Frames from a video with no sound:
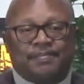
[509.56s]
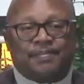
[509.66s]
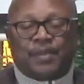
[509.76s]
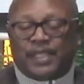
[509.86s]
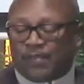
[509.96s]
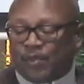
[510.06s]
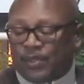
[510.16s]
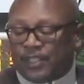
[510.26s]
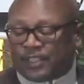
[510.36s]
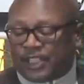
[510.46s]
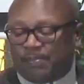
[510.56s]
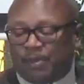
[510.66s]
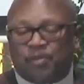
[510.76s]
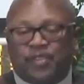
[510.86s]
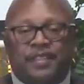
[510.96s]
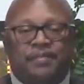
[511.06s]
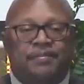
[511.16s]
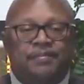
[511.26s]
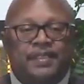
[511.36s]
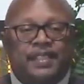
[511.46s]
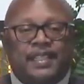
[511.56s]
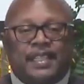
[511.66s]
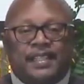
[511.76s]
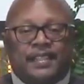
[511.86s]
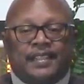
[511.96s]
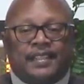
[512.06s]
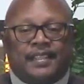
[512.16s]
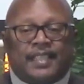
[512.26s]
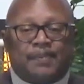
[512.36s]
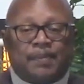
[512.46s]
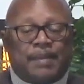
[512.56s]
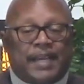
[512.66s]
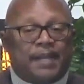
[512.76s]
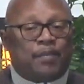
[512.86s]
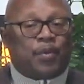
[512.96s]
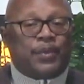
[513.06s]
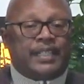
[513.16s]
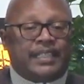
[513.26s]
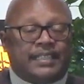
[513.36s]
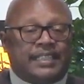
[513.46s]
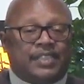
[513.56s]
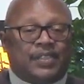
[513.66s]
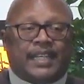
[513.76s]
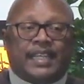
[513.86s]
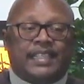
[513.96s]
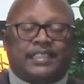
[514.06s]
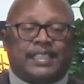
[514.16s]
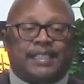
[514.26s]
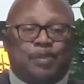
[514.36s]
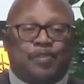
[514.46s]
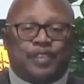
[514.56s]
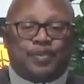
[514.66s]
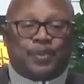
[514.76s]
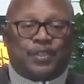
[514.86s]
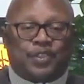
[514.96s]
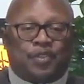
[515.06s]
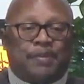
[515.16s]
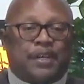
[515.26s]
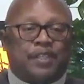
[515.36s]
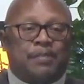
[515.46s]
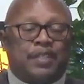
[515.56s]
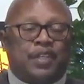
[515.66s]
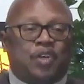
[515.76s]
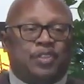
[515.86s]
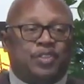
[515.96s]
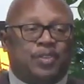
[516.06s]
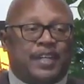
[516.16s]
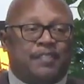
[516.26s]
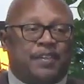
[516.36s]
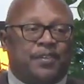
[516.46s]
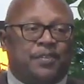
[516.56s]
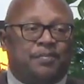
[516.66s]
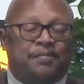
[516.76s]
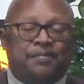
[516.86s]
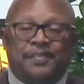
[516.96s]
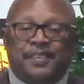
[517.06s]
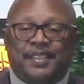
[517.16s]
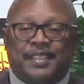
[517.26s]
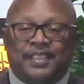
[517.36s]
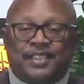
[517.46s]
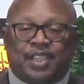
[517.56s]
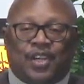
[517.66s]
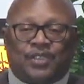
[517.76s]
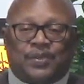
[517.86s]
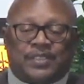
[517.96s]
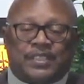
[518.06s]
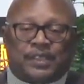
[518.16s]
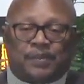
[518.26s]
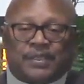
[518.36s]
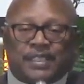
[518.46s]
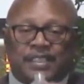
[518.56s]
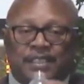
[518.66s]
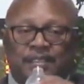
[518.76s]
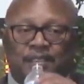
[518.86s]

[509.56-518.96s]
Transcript: We never want to skip over them. Keep in mind, I'm a reading teacher. I can't skip over these words. It'll bother me all to drive home. Charles, what's a dispensation?